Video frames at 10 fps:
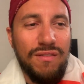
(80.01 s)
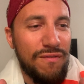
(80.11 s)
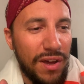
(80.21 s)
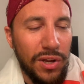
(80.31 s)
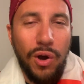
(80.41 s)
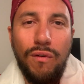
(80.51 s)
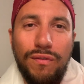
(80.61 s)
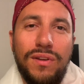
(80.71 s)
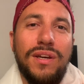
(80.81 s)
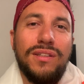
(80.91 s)
Very
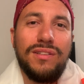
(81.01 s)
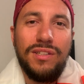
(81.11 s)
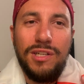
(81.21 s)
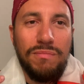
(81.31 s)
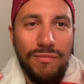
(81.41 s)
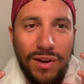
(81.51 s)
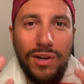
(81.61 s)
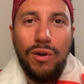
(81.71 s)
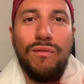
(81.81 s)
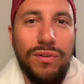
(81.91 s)
confident team,
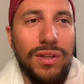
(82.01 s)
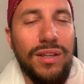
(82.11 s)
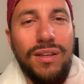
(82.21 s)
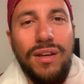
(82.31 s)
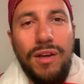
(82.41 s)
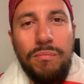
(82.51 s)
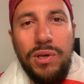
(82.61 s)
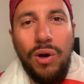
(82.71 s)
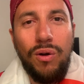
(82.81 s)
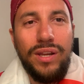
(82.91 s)
very confident
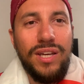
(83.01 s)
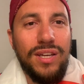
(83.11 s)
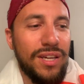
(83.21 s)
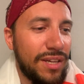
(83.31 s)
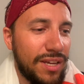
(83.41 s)
Pioli,